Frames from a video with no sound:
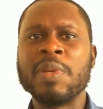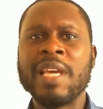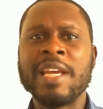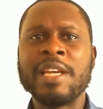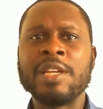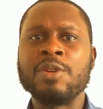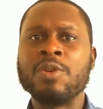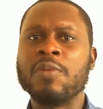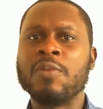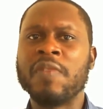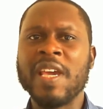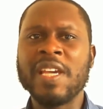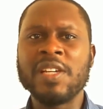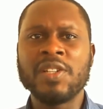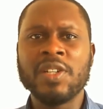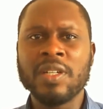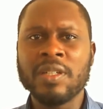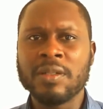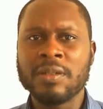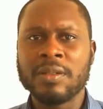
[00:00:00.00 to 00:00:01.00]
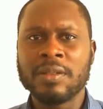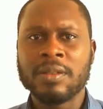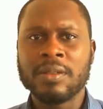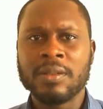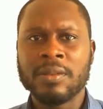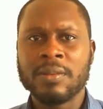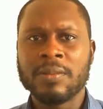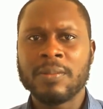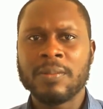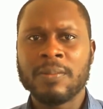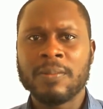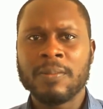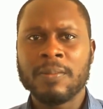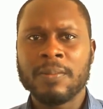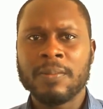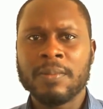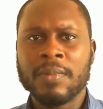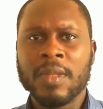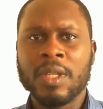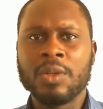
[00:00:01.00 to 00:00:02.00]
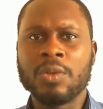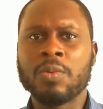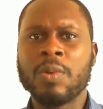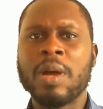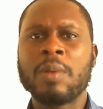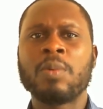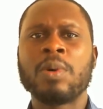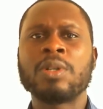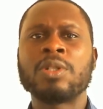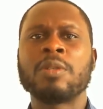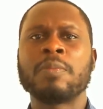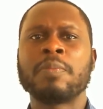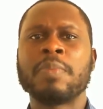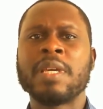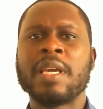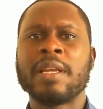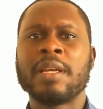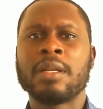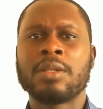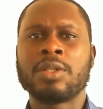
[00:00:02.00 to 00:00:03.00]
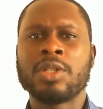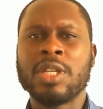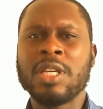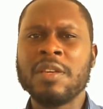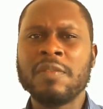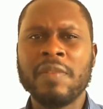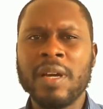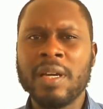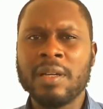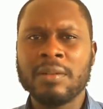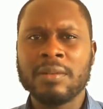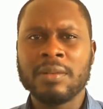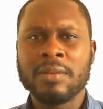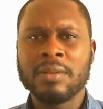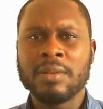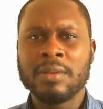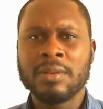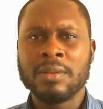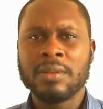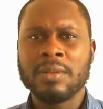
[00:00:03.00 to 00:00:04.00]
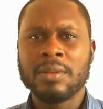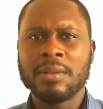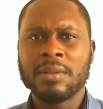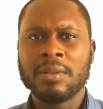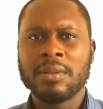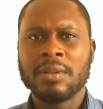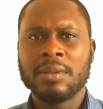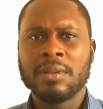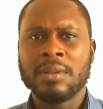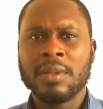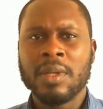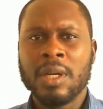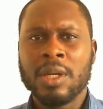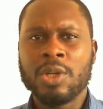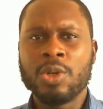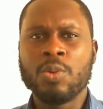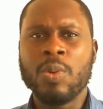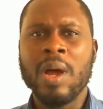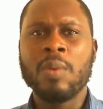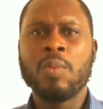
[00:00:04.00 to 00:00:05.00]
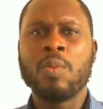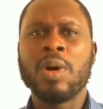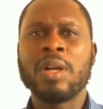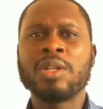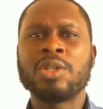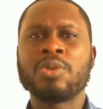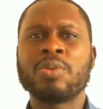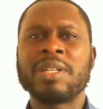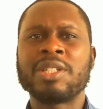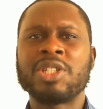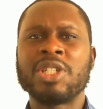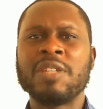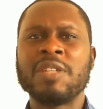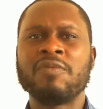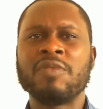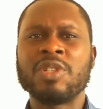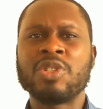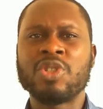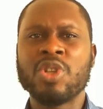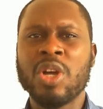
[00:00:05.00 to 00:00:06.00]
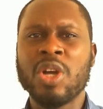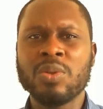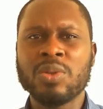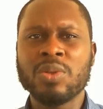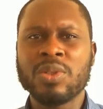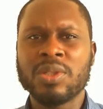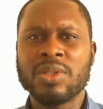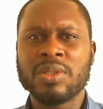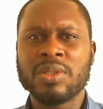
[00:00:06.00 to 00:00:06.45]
innovator? Do I want to be an achiever? Do I want to achieve results?